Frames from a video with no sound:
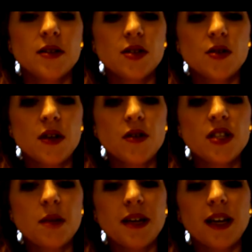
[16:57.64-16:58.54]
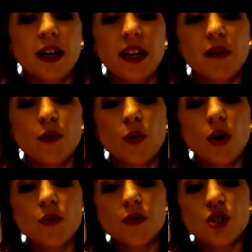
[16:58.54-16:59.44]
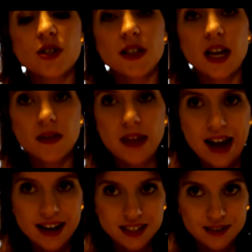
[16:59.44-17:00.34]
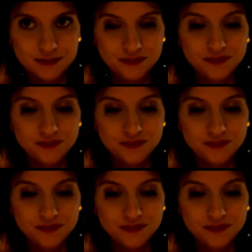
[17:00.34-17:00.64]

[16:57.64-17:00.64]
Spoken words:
So there's the beginning of a rose, just like that.